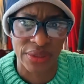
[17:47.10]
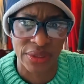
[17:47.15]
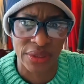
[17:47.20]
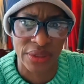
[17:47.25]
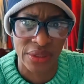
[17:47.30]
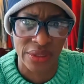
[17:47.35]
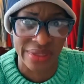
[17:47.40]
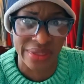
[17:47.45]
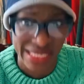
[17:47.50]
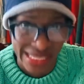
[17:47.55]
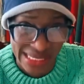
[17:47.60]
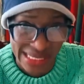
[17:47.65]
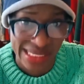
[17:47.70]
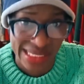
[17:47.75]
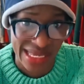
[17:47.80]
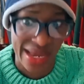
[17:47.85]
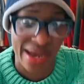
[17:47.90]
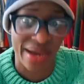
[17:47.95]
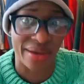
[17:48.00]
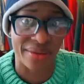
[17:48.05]
this
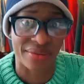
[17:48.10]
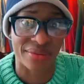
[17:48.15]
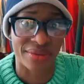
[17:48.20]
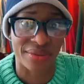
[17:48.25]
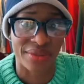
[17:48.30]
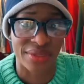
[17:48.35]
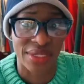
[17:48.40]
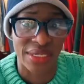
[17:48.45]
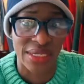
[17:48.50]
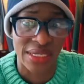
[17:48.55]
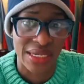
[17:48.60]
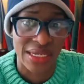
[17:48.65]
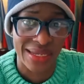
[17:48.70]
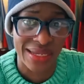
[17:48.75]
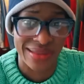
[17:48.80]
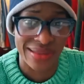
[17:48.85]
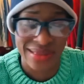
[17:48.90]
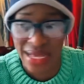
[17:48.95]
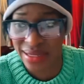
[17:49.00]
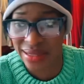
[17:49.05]
year.
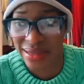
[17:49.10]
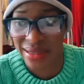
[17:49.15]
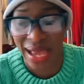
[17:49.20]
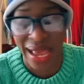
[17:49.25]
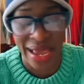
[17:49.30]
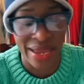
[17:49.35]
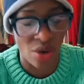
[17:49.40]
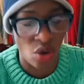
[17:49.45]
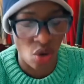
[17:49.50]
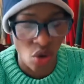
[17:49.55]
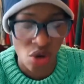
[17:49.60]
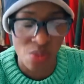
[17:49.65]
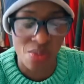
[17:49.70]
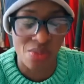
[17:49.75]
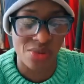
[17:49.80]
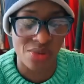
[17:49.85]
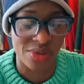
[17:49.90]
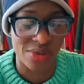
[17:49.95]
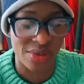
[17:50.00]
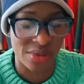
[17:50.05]
That I
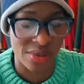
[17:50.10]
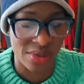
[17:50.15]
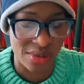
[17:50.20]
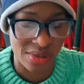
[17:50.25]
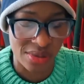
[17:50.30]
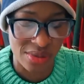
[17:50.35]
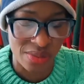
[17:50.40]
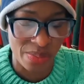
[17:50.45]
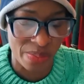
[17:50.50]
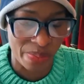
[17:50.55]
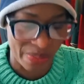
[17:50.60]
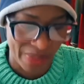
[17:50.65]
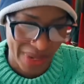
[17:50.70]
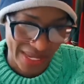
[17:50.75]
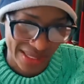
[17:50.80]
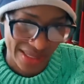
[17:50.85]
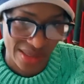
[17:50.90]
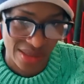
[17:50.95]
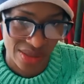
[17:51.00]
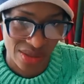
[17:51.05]
almost
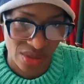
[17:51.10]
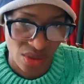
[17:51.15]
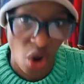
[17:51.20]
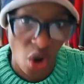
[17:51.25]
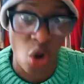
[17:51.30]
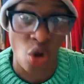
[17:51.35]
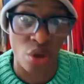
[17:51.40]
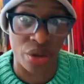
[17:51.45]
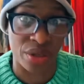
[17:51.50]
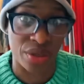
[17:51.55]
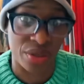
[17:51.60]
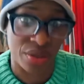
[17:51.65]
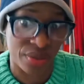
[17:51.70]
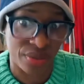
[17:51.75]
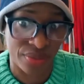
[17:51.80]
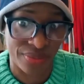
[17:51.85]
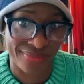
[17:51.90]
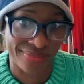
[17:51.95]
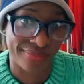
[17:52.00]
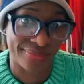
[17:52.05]
passed on.
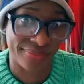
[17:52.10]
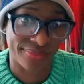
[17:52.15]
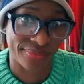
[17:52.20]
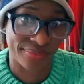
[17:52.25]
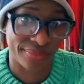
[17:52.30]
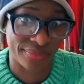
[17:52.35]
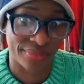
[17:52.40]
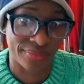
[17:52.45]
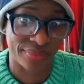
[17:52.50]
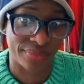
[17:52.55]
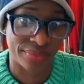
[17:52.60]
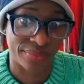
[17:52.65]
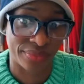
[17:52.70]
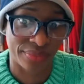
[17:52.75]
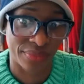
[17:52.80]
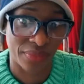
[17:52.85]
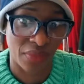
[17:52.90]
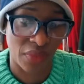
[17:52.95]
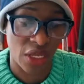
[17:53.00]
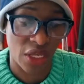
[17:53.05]

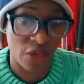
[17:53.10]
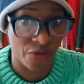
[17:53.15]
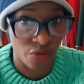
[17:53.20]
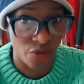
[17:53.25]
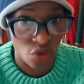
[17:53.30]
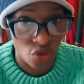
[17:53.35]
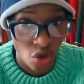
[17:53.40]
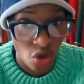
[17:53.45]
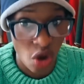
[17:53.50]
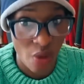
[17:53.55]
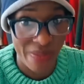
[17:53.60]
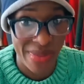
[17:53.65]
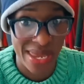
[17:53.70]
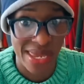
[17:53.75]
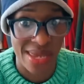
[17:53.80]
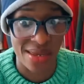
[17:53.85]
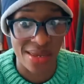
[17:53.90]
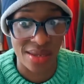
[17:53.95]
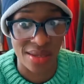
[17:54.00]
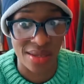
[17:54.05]
If you know
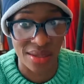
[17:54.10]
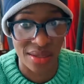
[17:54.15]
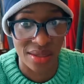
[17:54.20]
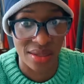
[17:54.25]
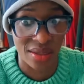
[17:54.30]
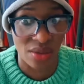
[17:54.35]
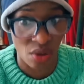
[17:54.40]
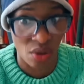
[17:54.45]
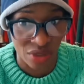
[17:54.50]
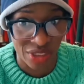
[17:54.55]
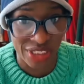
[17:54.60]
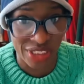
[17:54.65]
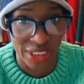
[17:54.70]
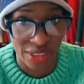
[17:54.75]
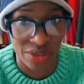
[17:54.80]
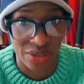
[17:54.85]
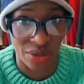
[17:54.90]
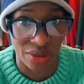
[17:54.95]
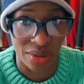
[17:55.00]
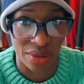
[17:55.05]
me on
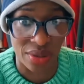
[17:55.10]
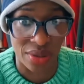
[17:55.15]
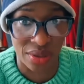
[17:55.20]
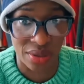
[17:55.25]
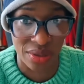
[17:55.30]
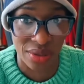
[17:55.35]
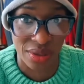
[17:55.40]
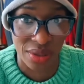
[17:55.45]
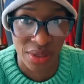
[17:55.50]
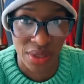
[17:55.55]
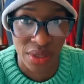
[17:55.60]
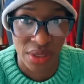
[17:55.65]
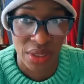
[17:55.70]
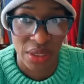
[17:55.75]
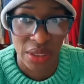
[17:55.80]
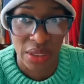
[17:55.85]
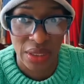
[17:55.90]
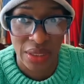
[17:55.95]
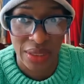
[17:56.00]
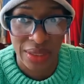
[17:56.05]
TikTok
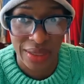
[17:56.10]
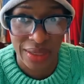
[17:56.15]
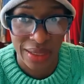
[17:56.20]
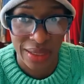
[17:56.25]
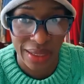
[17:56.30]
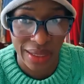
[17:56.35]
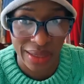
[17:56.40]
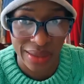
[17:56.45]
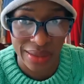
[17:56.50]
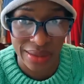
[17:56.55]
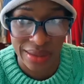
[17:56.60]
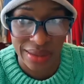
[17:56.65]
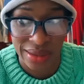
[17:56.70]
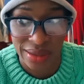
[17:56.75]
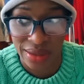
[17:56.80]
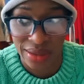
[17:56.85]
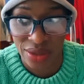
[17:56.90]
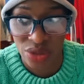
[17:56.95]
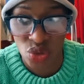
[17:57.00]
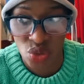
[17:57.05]
and
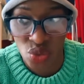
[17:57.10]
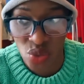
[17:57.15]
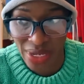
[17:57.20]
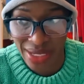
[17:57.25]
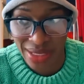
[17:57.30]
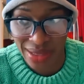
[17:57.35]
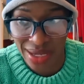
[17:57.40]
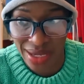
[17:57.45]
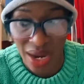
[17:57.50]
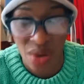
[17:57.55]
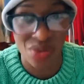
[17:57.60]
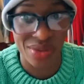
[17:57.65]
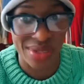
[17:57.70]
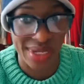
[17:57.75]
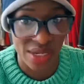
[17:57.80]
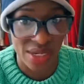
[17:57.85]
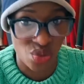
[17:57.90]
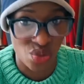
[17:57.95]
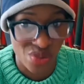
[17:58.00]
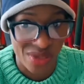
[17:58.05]
you
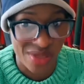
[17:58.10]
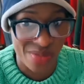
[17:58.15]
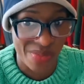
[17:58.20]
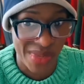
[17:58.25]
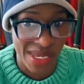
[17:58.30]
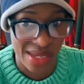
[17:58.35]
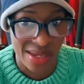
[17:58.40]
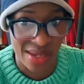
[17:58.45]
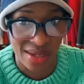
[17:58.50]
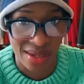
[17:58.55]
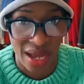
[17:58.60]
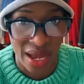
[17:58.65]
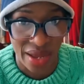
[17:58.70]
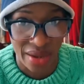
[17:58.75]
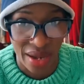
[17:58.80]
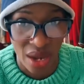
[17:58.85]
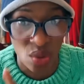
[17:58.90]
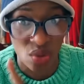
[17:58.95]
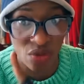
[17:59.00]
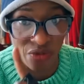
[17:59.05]
encountered with me
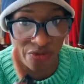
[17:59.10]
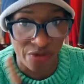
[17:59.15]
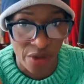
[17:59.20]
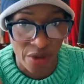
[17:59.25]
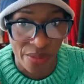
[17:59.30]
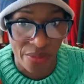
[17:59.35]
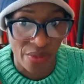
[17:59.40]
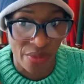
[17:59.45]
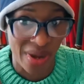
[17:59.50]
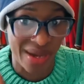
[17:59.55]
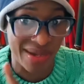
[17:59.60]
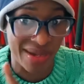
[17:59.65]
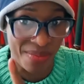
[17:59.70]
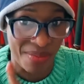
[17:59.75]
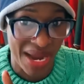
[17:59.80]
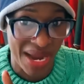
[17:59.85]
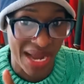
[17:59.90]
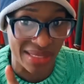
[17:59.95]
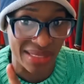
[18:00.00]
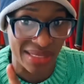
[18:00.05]
around February,
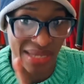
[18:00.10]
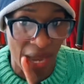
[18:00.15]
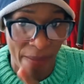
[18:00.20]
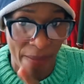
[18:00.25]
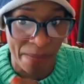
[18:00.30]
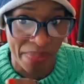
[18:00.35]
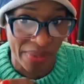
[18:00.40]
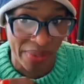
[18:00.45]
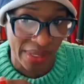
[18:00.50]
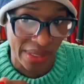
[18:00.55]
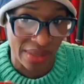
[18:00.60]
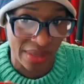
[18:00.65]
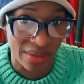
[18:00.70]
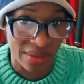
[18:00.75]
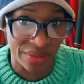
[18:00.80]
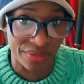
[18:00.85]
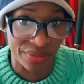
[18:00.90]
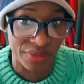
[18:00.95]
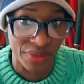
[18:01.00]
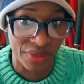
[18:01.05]
March, April,
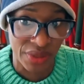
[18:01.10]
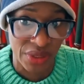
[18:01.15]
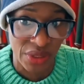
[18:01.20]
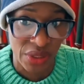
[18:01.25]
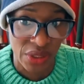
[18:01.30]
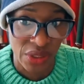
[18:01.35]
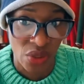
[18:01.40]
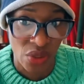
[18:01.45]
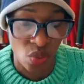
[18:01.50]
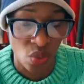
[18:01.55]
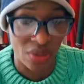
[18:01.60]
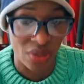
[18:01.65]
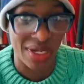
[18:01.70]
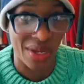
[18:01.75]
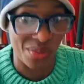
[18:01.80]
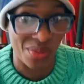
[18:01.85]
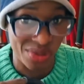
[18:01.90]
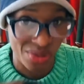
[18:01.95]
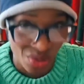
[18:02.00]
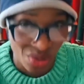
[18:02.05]
what I
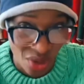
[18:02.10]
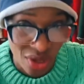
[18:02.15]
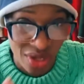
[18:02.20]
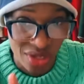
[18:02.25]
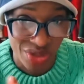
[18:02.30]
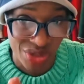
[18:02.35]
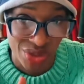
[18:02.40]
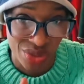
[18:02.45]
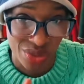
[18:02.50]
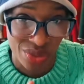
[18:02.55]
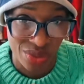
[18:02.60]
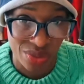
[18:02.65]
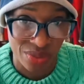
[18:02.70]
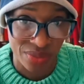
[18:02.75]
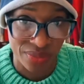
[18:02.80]
was going through,